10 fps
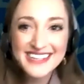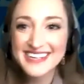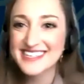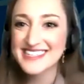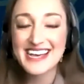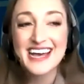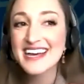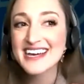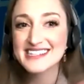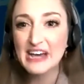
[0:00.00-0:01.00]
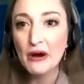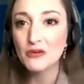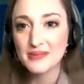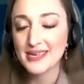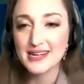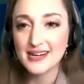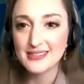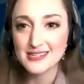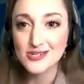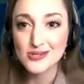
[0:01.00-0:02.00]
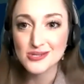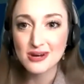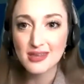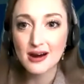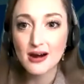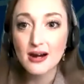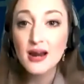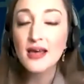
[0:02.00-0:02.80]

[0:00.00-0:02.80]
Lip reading: is how we're meeting the students where they are.